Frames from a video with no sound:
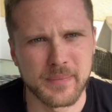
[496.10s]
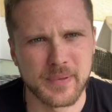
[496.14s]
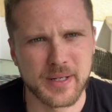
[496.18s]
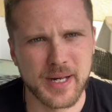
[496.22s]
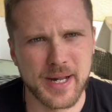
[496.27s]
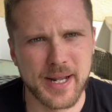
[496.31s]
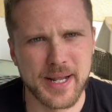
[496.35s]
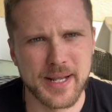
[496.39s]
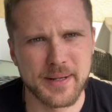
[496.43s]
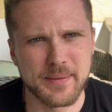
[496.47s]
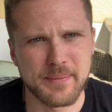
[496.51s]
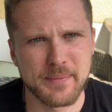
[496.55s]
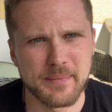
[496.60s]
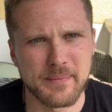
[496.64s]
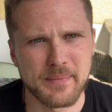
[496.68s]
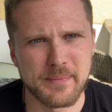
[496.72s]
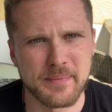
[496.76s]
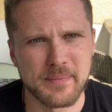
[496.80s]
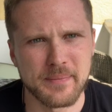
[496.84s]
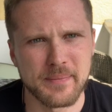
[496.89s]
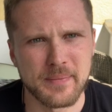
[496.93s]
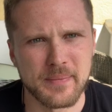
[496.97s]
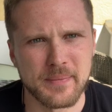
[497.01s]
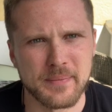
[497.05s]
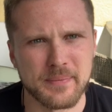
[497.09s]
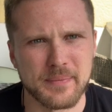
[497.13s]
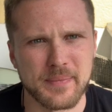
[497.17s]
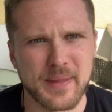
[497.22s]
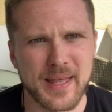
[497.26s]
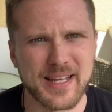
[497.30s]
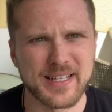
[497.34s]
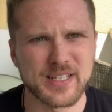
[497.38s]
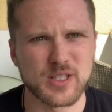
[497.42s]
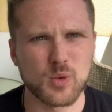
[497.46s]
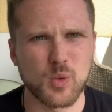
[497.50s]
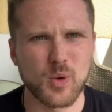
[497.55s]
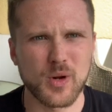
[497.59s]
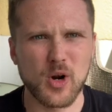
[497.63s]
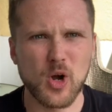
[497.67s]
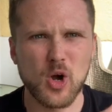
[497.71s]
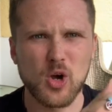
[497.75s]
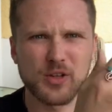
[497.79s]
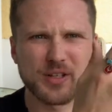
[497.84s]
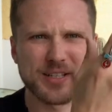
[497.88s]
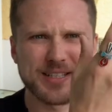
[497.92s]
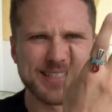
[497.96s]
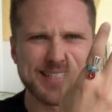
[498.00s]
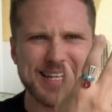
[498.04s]
Okay, that's what
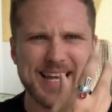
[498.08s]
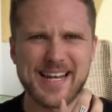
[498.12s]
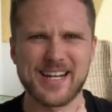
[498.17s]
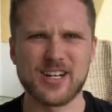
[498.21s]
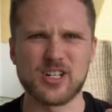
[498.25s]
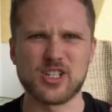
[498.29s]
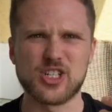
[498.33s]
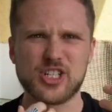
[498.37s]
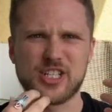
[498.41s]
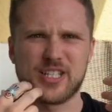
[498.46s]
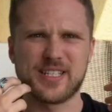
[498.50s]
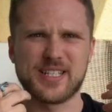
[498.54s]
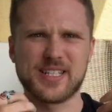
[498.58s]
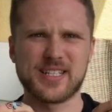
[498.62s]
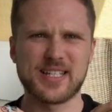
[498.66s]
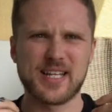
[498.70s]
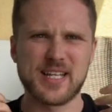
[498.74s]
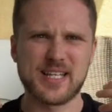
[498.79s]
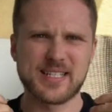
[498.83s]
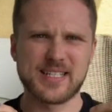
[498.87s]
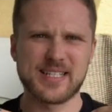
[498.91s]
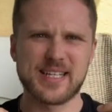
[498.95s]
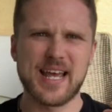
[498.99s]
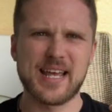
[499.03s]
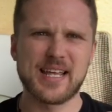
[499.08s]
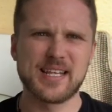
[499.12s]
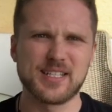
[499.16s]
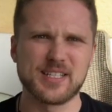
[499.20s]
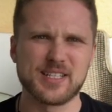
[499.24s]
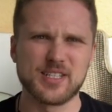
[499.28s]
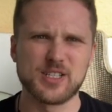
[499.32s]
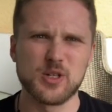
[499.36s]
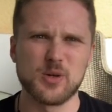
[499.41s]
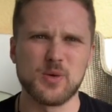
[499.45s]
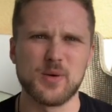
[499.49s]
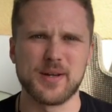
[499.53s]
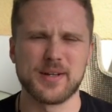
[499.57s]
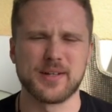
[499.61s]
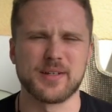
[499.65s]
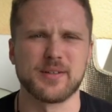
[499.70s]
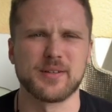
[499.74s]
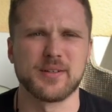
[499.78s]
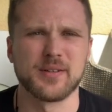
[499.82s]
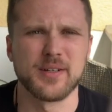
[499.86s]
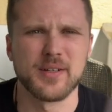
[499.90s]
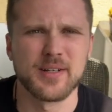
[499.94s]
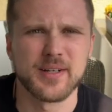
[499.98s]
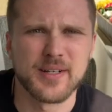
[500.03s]
all these energies is, is, is doing.
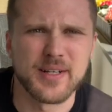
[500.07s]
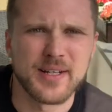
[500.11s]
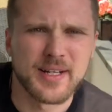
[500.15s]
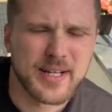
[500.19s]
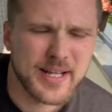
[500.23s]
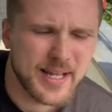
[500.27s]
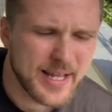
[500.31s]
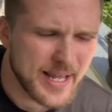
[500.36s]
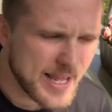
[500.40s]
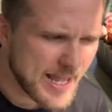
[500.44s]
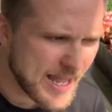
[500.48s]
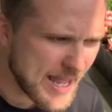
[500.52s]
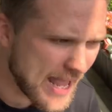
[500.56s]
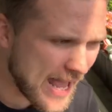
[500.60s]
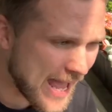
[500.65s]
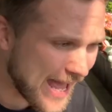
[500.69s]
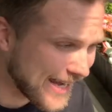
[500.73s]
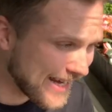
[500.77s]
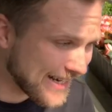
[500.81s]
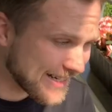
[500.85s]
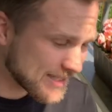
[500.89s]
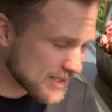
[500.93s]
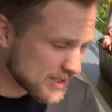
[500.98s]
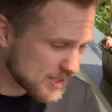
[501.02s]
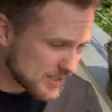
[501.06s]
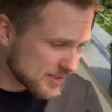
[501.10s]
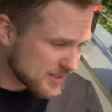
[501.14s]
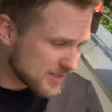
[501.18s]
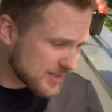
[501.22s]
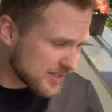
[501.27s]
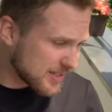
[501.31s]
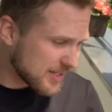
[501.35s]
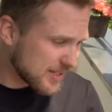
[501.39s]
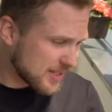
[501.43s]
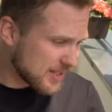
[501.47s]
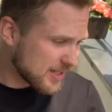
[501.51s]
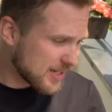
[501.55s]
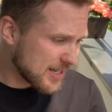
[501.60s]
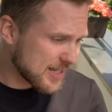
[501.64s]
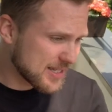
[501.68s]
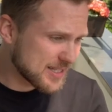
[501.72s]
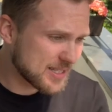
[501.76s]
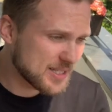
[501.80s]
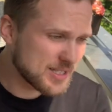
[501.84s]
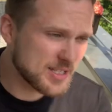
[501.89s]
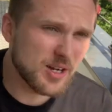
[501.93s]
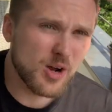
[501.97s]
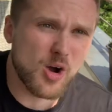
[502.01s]
And it's,
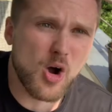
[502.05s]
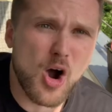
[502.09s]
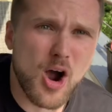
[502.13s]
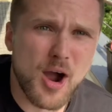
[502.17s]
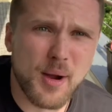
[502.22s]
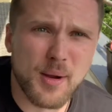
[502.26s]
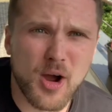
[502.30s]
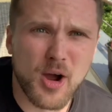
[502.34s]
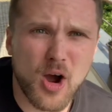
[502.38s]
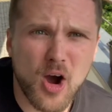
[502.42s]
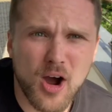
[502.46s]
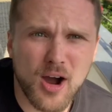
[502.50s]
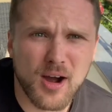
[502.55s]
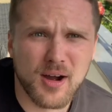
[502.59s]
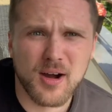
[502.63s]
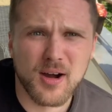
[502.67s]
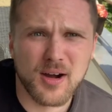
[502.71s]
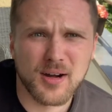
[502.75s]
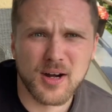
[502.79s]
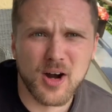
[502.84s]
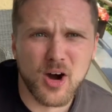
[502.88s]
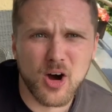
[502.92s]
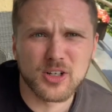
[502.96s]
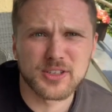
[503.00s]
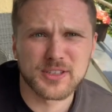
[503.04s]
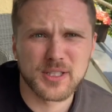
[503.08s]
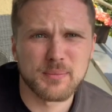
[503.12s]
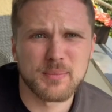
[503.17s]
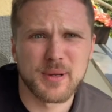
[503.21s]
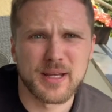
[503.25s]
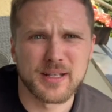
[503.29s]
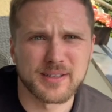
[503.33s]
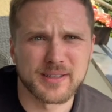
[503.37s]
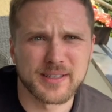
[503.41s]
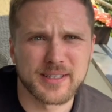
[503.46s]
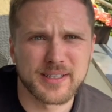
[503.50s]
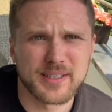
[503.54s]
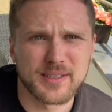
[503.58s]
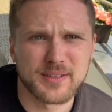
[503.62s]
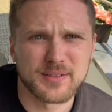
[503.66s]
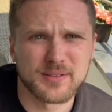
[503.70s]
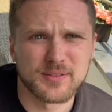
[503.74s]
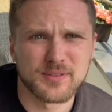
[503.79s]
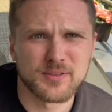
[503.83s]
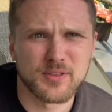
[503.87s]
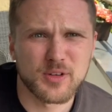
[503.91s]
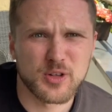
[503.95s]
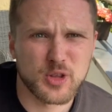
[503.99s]
it's to ultimately,
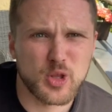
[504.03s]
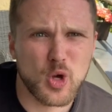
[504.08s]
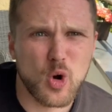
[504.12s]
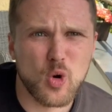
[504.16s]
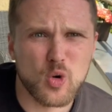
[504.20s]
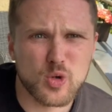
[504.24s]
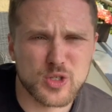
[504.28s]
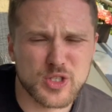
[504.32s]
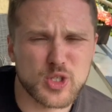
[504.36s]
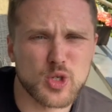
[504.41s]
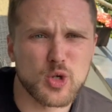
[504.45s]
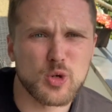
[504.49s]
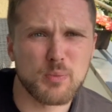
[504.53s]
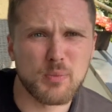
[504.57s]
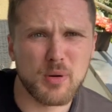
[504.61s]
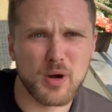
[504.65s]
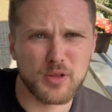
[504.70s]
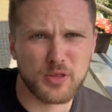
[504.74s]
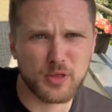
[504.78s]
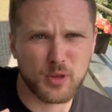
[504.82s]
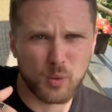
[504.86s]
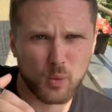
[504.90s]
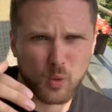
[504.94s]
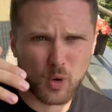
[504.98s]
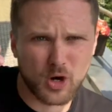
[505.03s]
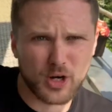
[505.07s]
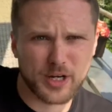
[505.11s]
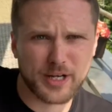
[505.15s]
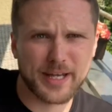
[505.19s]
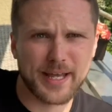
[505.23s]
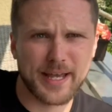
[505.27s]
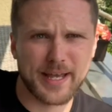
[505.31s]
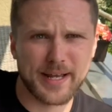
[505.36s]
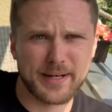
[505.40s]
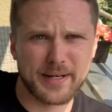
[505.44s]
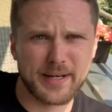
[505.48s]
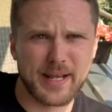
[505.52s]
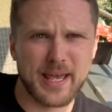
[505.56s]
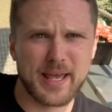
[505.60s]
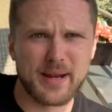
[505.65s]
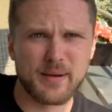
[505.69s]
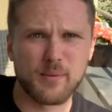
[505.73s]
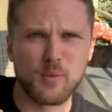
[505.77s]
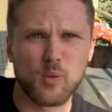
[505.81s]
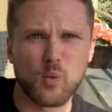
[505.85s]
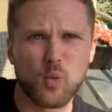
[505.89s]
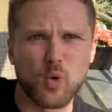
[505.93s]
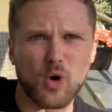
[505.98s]
for those who put the work in
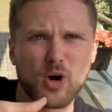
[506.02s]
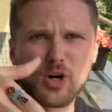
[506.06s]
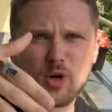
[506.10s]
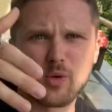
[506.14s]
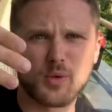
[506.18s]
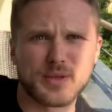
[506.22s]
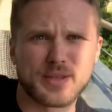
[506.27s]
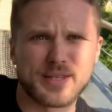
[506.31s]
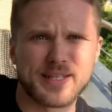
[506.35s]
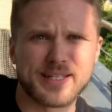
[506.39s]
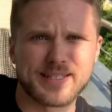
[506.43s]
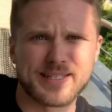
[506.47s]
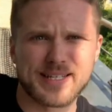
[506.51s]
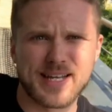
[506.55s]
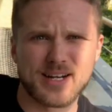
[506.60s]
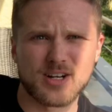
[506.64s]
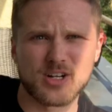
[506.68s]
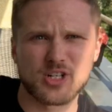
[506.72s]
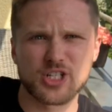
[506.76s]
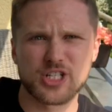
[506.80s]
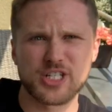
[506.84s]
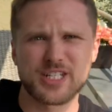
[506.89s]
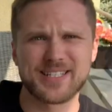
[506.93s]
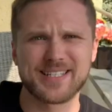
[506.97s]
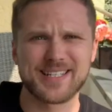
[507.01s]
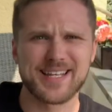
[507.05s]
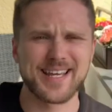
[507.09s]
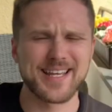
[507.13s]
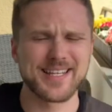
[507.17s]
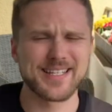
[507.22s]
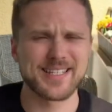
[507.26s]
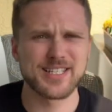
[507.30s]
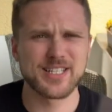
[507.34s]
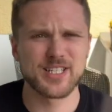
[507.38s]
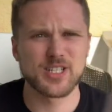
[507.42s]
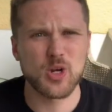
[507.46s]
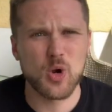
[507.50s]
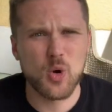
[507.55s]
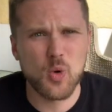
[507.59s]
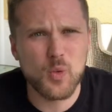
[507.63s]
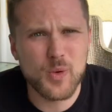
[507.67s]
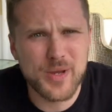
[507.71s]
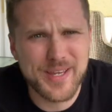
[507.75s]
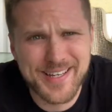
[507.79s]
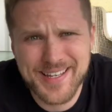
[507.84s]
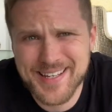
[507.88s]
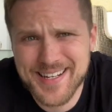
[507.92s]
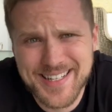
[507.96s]
and work with these energies, it's so
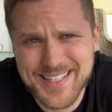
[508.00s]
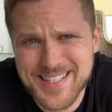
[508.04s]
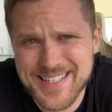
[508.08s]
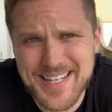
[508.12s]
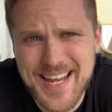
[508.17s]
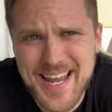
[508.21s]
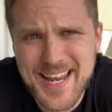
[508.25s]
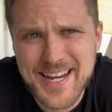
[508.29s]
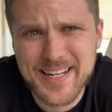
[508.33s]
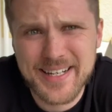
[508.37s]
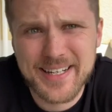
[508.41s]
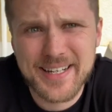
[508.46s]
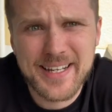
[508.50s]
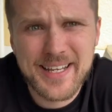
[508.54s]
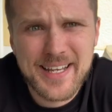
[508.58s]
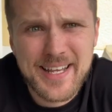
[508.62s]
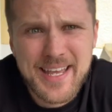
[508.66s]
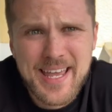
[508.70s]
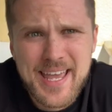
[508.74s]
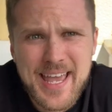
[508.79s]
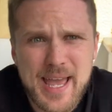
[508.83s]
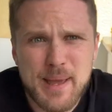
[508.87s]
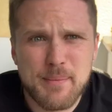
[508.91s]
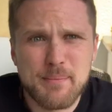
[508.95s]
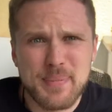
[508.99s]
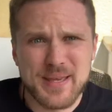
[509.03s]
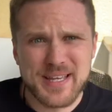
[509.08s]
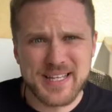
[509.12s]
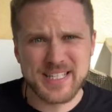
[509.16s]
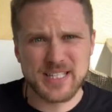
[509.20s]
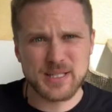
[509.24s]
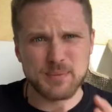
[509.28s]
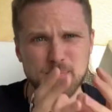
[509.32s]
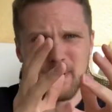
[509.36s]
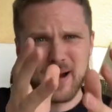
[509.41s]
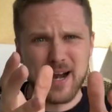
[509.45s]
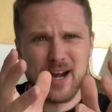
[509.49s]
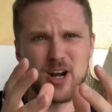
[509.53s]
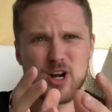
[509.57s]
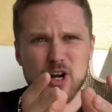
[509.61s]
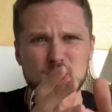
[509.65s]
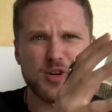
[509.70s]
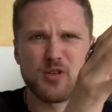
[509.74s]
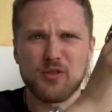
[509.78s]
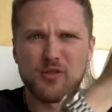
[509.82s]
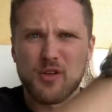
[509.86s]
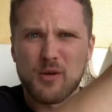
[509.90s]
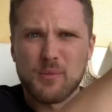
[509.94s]
we could ascend and be
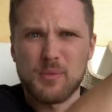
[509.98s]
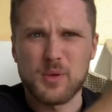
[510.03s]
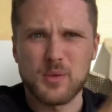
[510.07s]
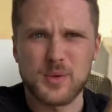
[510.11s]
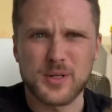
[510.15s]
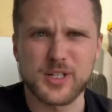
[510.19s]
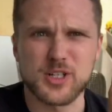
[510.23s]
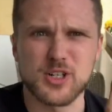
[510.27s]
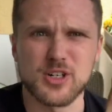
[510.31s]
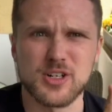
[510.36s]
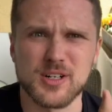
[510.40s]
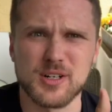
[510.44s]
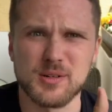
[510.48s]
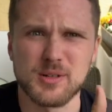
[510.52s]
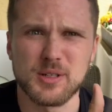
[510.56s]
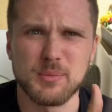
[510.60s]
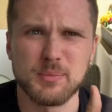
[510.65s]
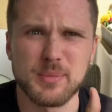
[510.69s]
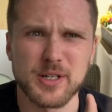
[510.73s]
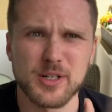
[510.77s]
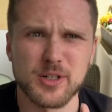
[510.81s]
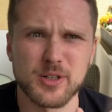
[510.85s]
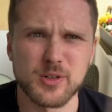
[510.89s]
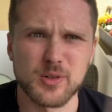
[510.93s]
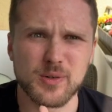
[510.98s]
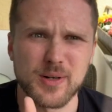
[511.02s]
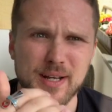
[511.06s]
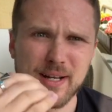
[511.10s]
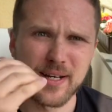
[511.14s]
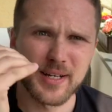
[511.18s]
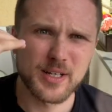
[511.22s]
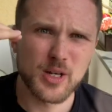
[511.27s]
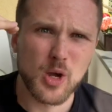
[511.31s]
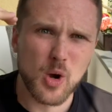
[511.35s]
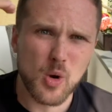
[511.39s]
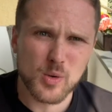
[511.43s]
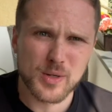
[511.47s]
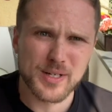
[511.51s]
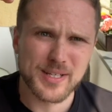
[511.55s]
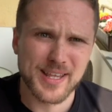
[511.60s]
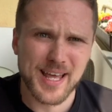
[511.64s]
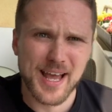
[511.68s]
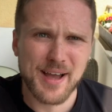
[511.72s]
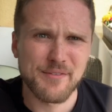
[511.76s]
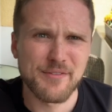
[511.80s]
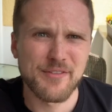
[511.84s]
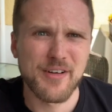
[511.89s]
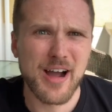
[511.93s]
spared from the return of Nibiru and go to
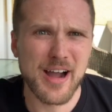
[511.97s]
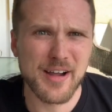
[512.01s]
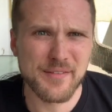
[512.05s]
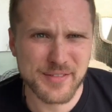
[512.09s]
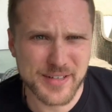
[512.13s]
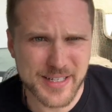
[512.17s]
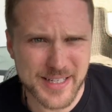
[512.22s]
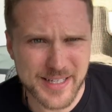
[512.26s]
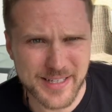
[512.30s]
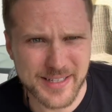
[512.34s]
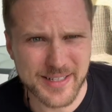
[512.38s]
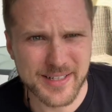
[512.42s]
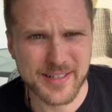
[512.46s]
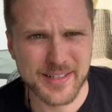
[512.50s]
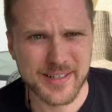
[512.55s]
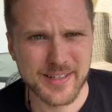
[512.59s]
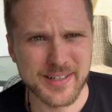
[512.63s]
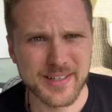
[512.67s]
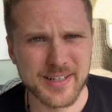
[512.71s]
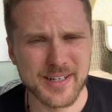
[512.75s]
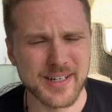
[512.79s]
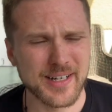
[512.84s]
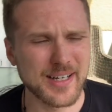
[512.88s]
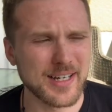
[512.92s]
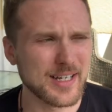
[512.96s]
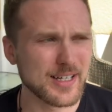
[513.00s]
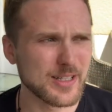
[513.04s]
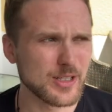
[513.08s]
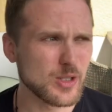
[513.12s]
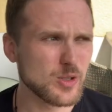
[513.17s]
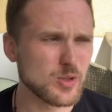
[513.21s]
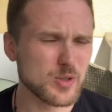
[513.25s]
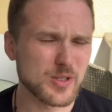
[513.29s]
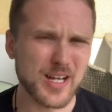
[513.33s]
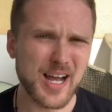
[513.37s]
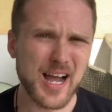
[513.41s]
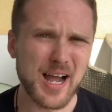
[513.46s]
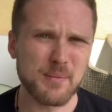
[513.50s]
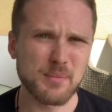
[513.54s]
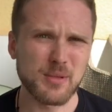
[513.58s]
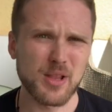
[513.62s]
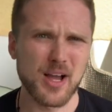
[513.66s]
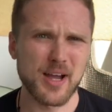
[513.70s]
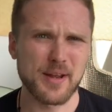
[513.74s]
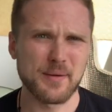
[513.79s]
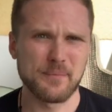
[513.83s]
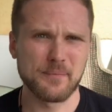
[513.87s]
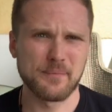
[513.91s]
that 5D uh, new
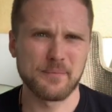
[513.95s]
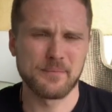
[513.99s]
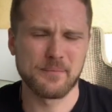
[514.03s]
timeline.